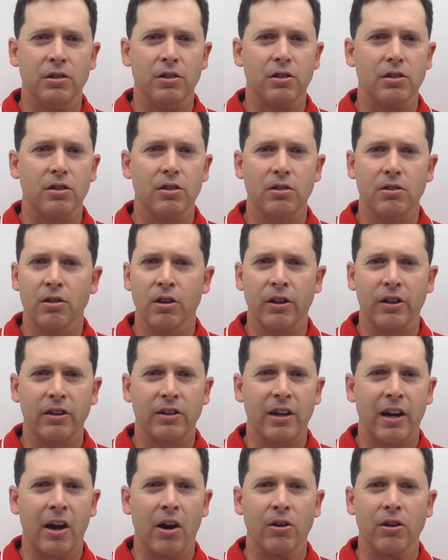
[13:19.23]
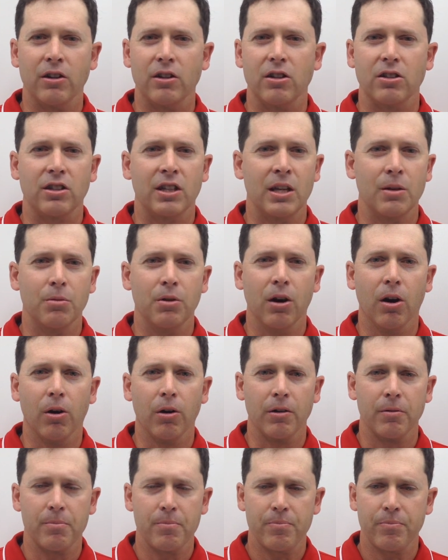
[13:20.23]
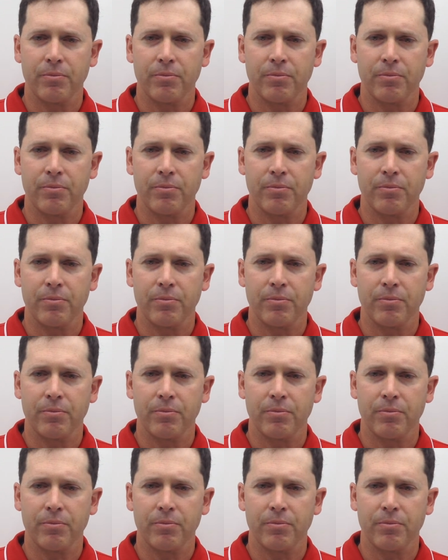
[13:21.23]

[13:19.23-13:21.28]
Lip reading: You just look down and just keep going.